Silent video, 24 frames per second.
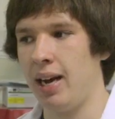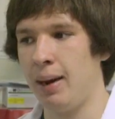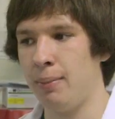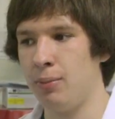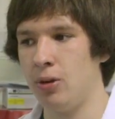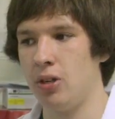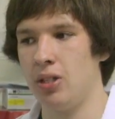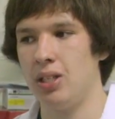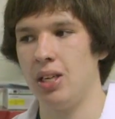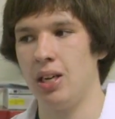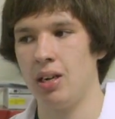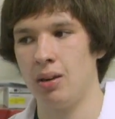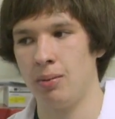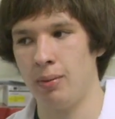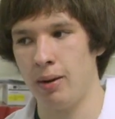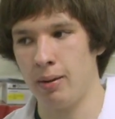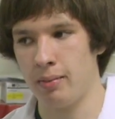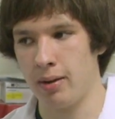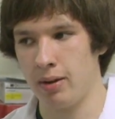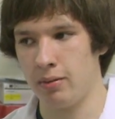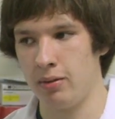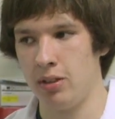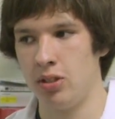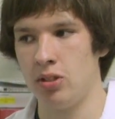I happened to talk
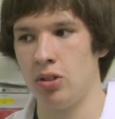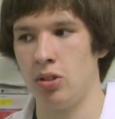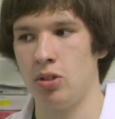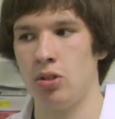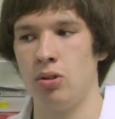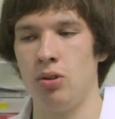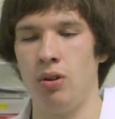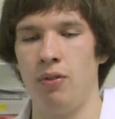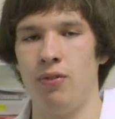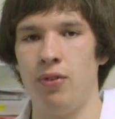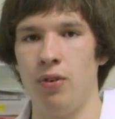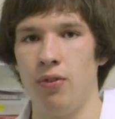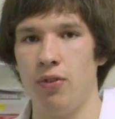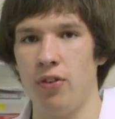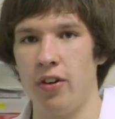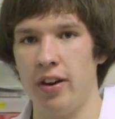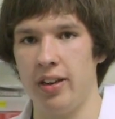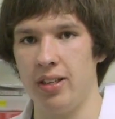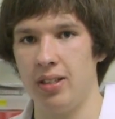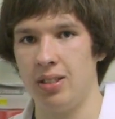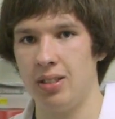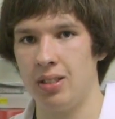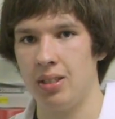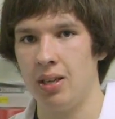about my research to a few
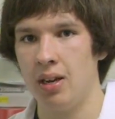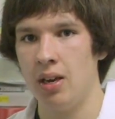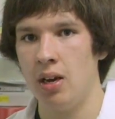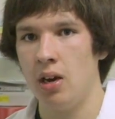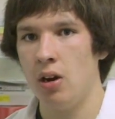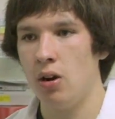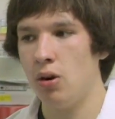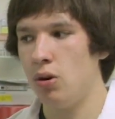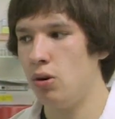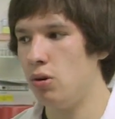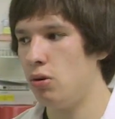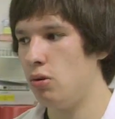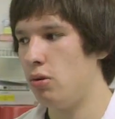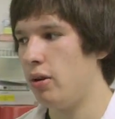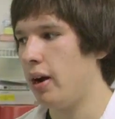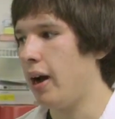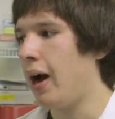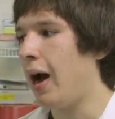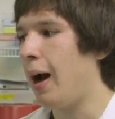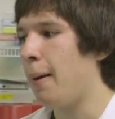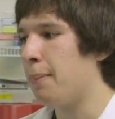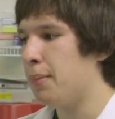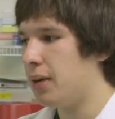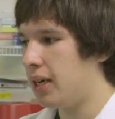friends who
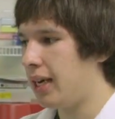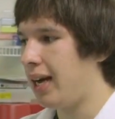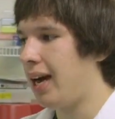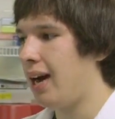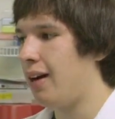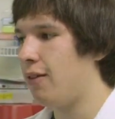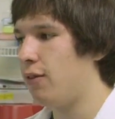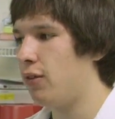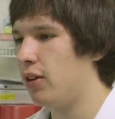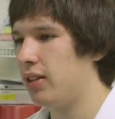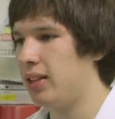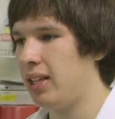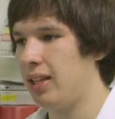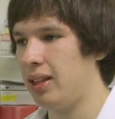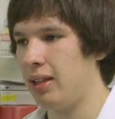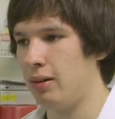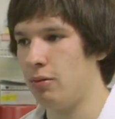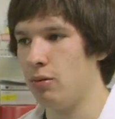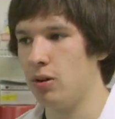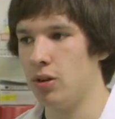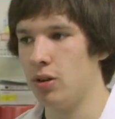happened to have one that they